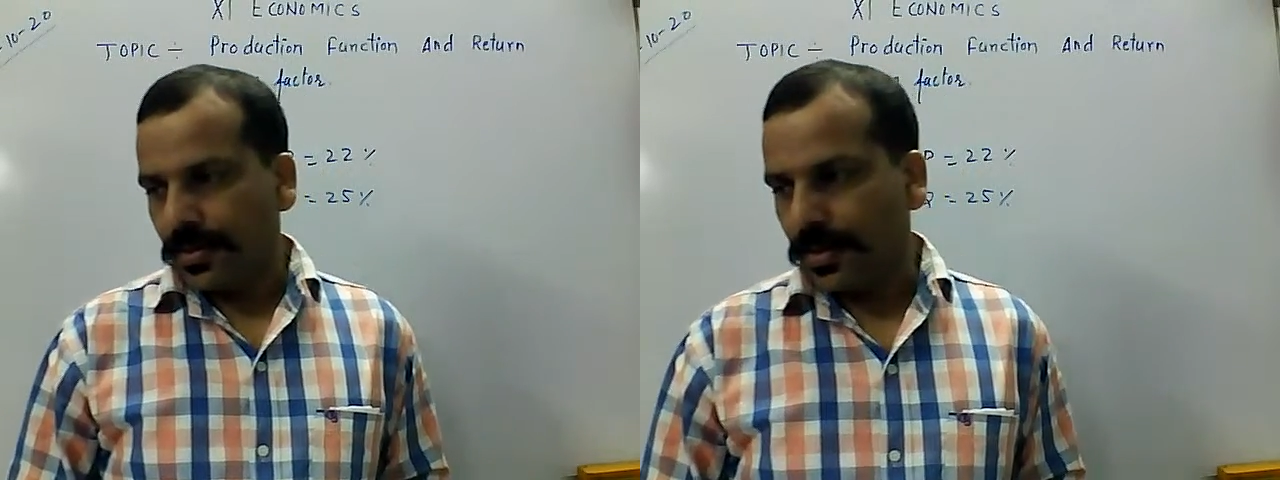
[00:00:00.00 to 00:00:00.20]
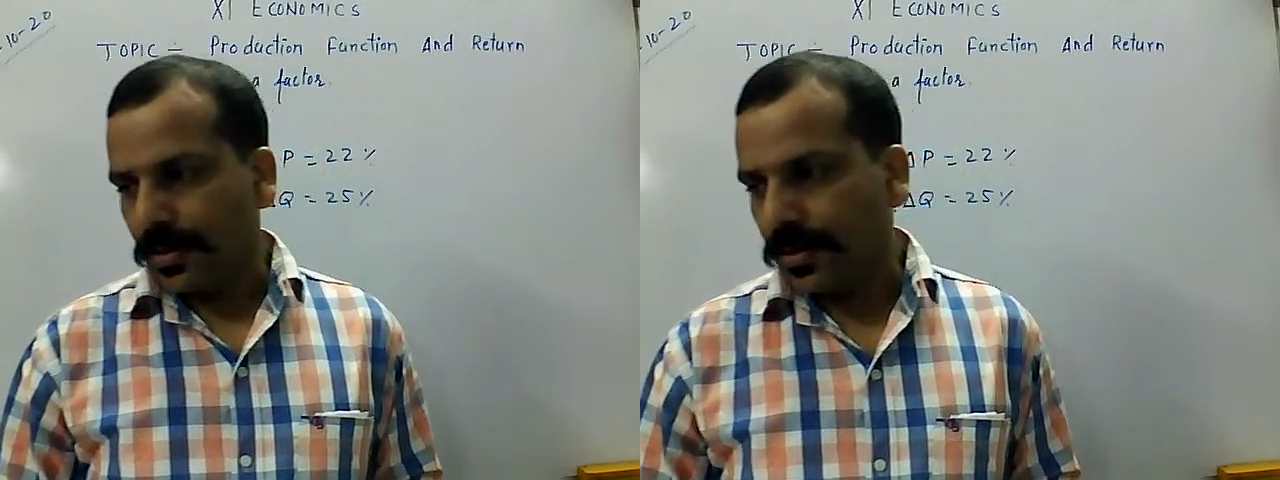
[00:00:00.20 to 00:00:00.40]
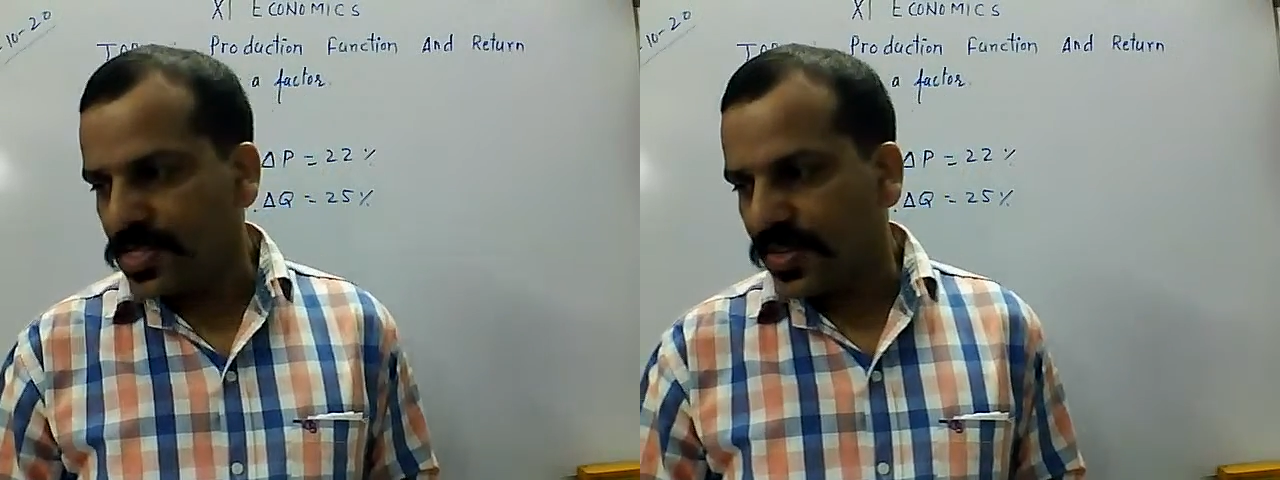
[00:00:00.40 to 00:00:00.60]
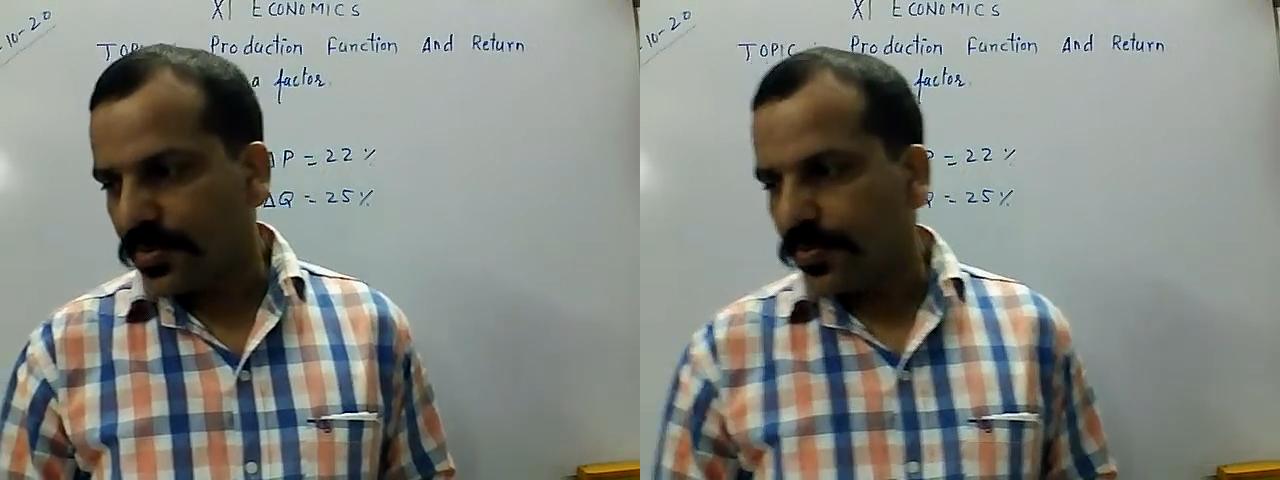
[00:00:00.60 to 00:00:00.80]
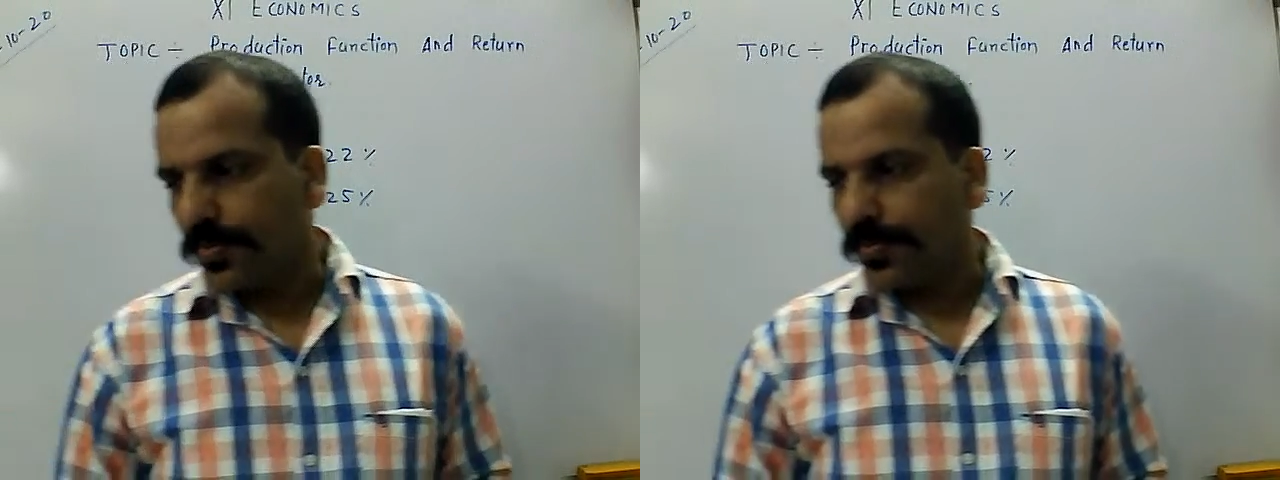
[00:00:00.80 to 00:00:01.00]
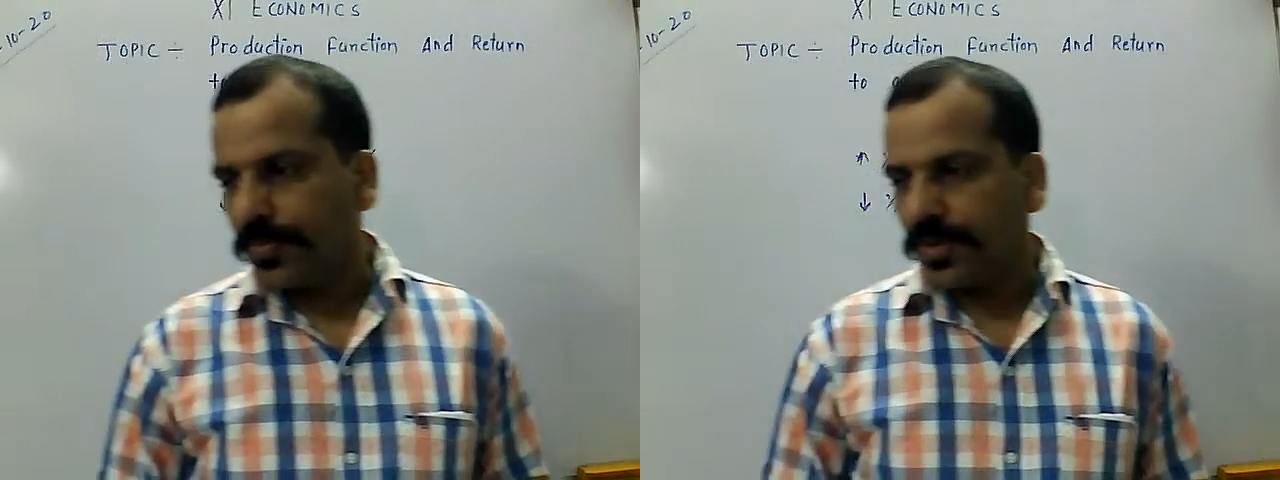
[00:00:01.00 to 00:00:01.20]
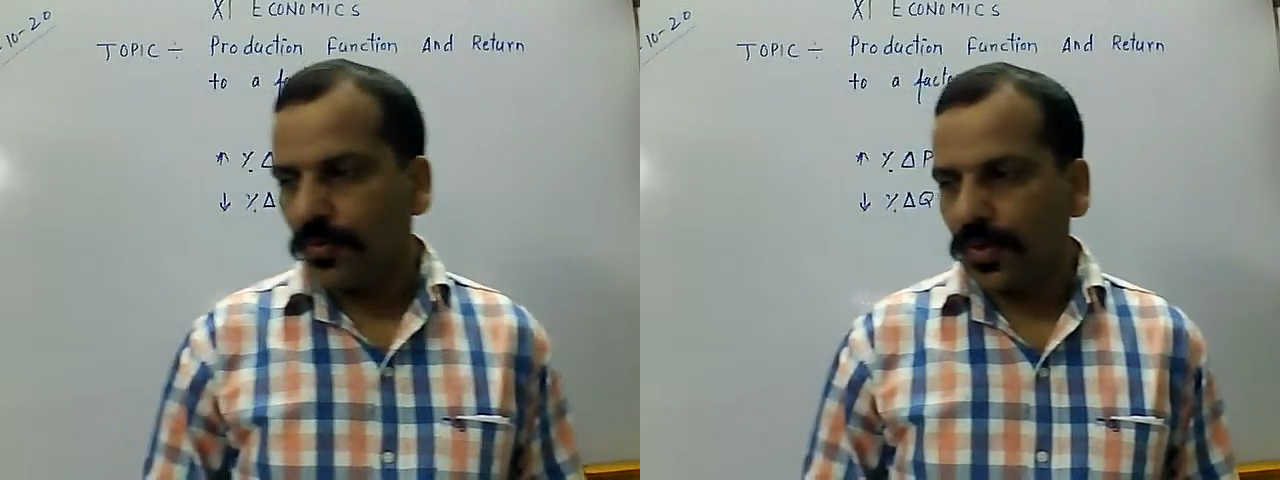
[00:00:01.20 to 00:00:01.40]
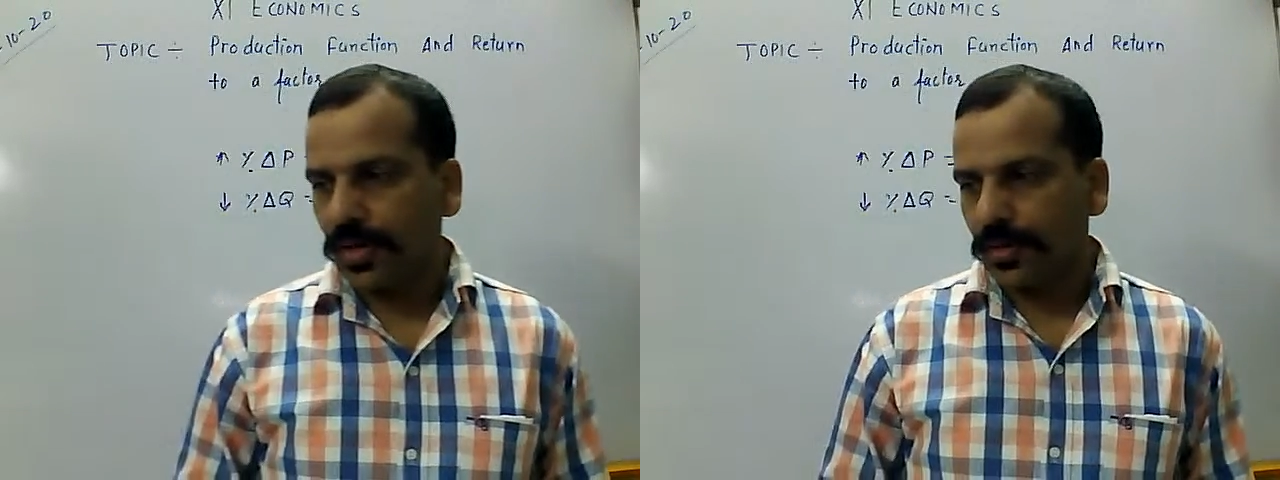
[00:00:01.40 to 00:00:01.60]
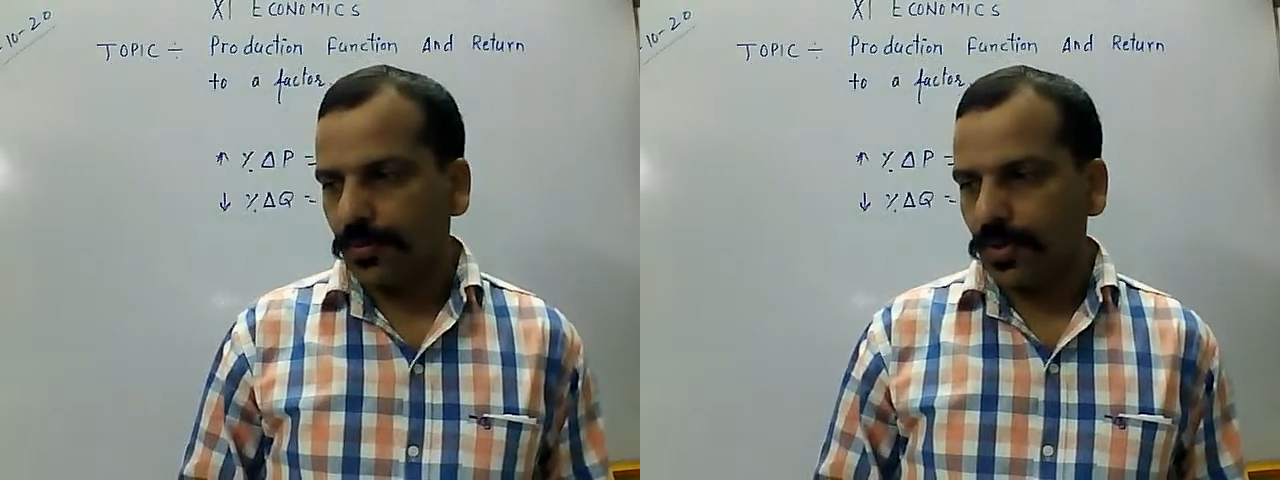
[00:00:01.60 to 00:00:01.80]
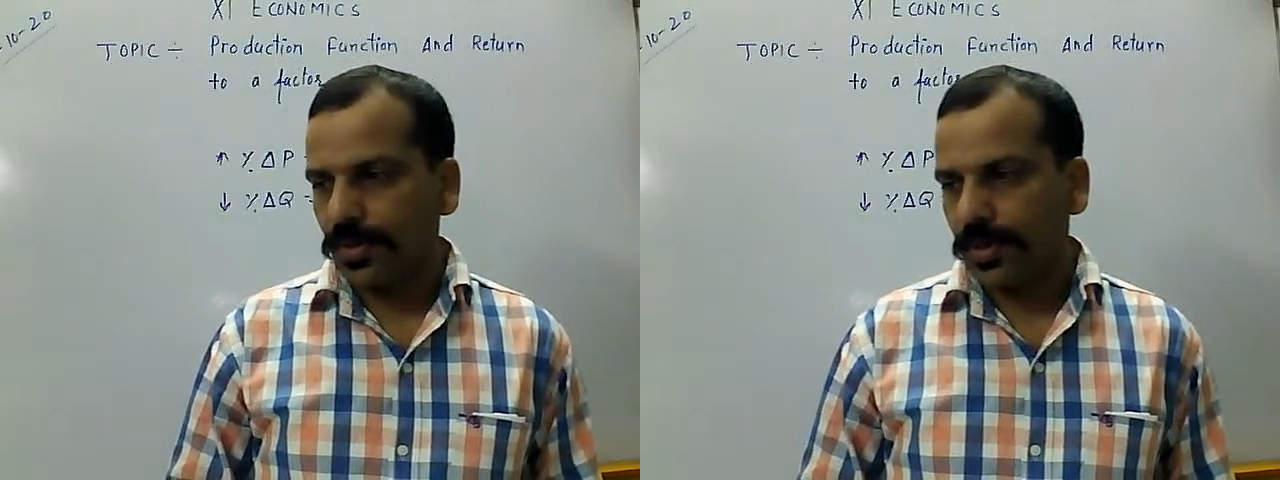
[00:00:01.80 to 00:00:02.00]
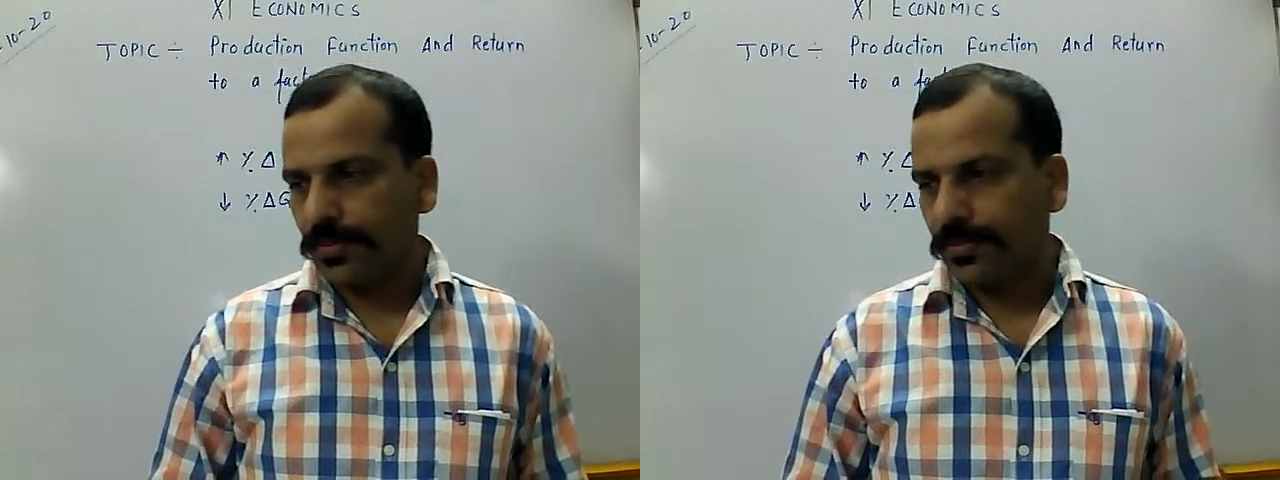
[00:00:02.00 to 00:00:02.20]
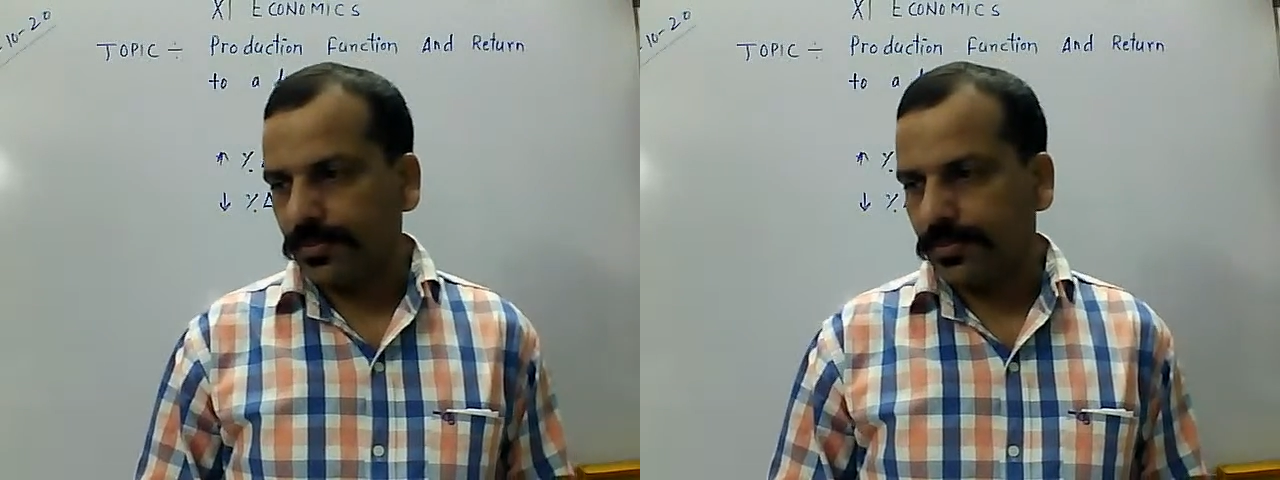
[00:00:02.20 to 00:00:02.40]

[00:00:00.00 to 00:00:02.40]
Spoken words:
And this Vikram Bande.